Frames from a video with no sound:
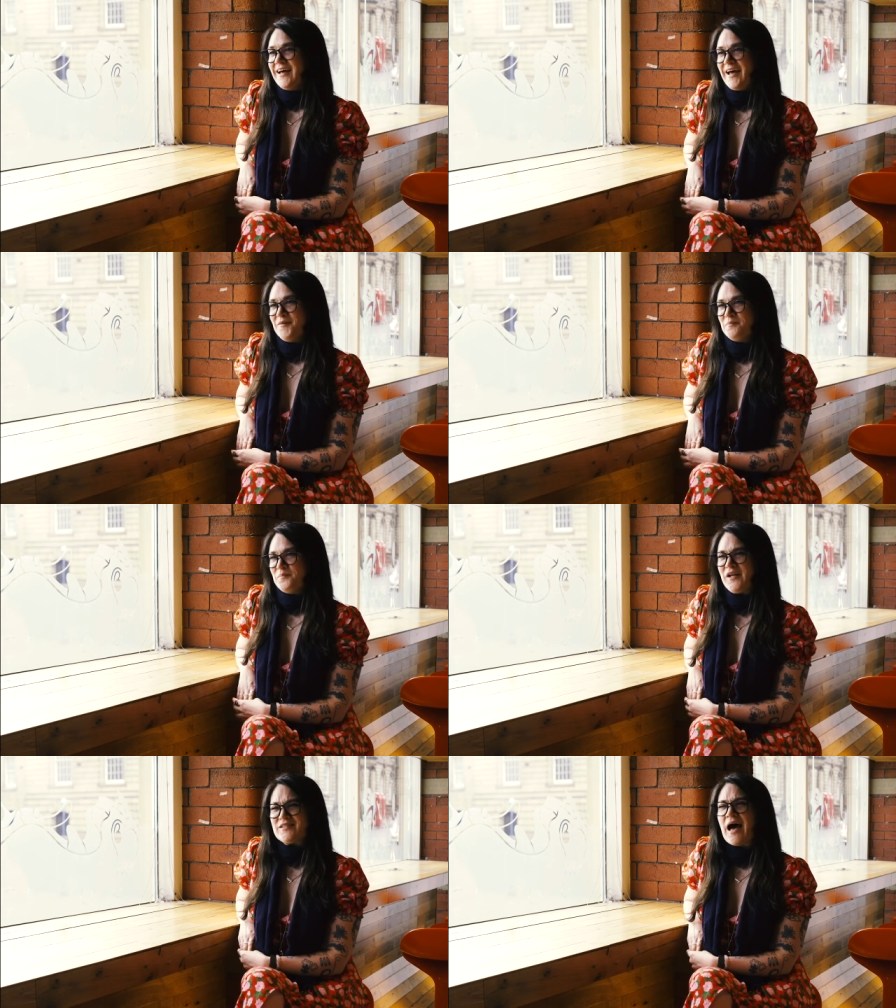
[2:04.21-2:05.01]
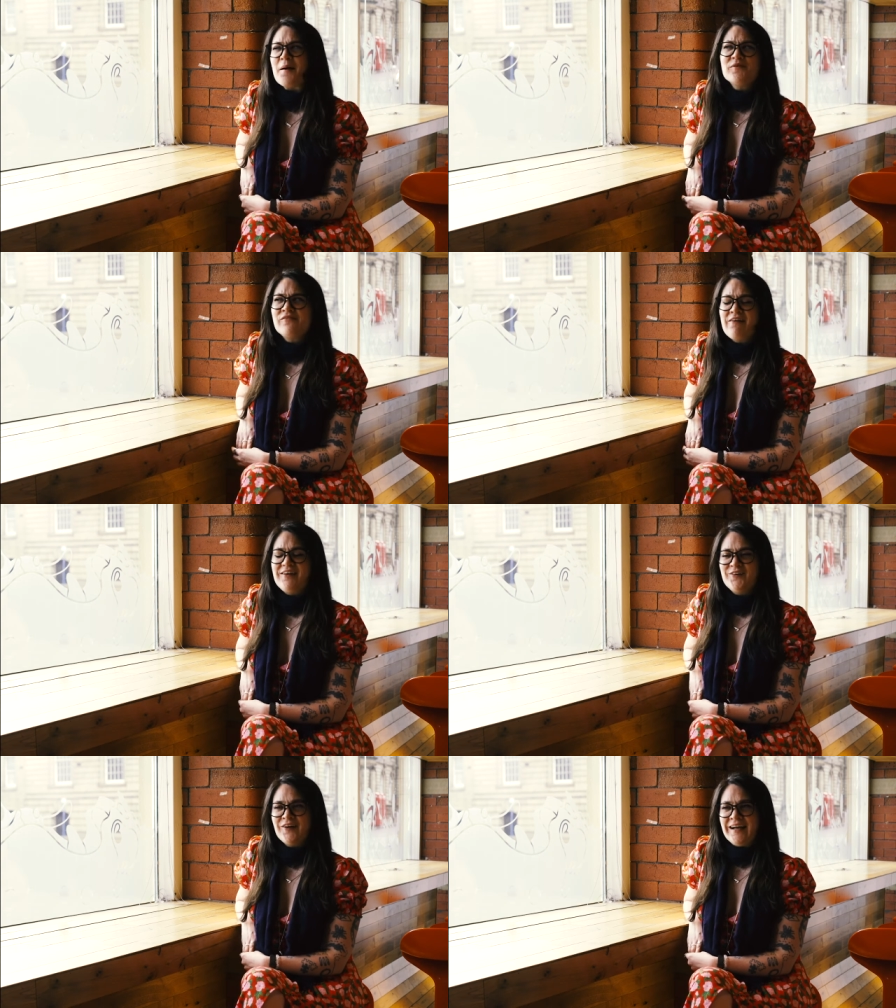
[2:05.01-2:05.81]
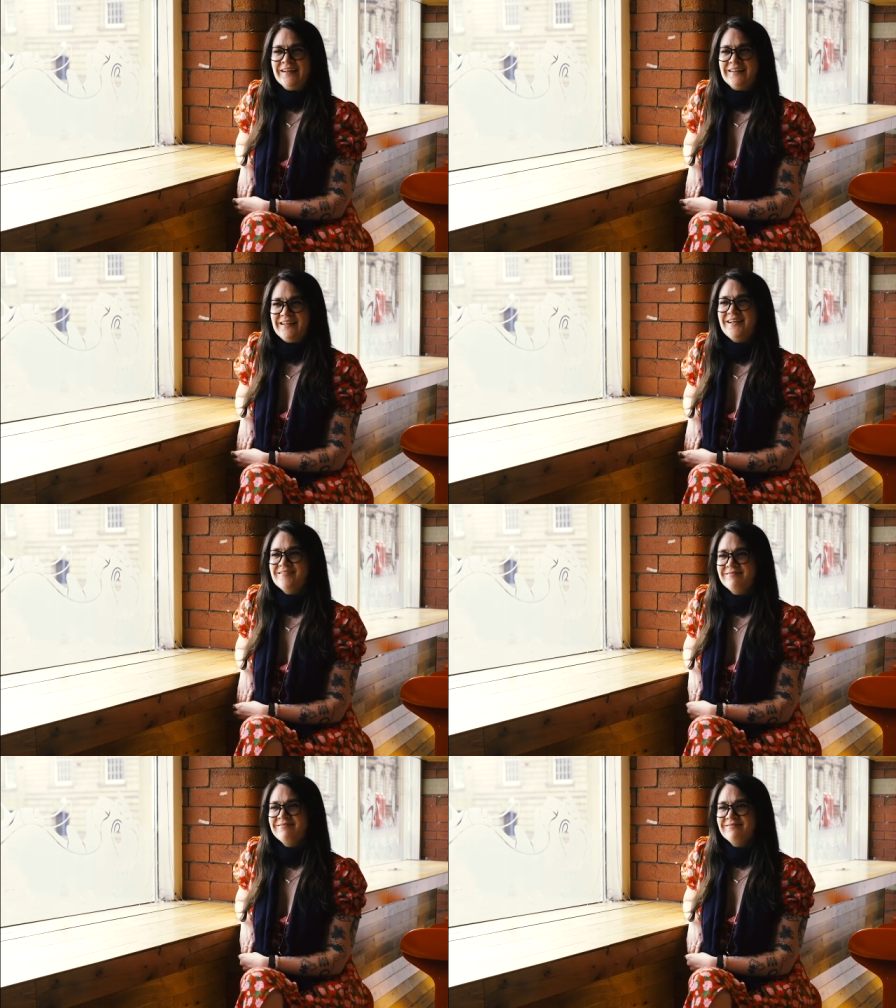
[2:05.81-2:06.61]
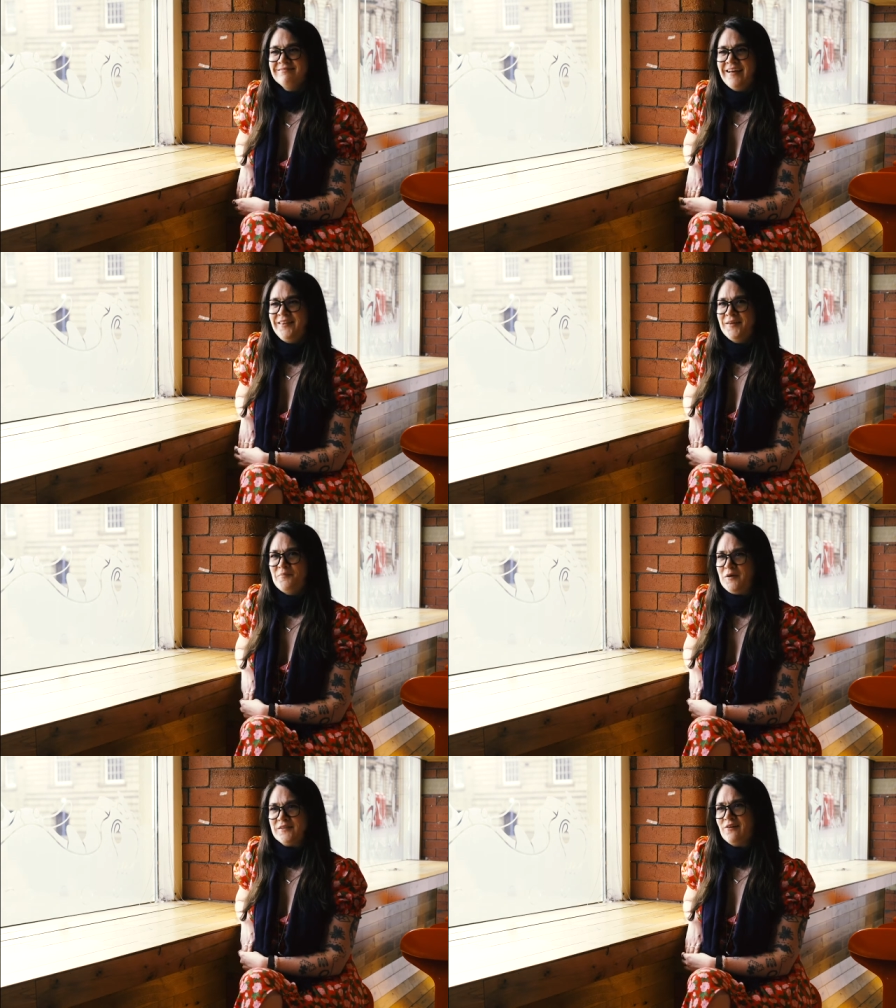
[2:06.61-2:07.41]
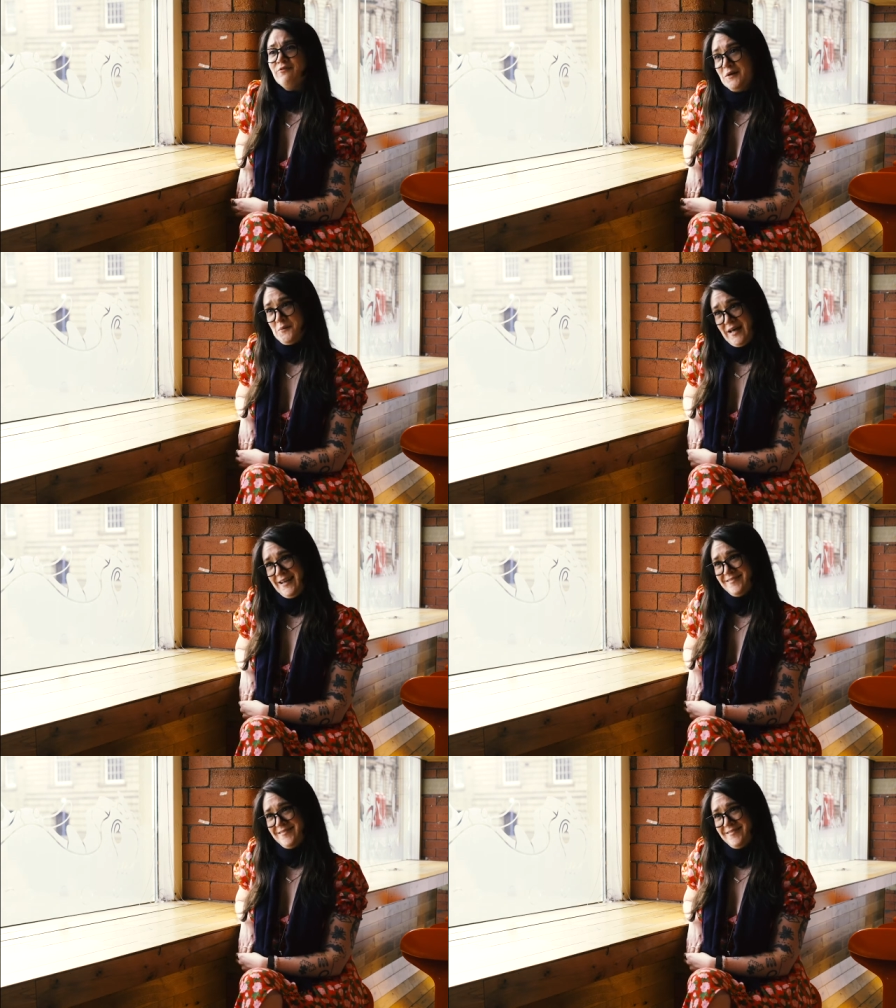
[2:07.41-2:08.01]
Um, but it's happened very organically in the most lovely way.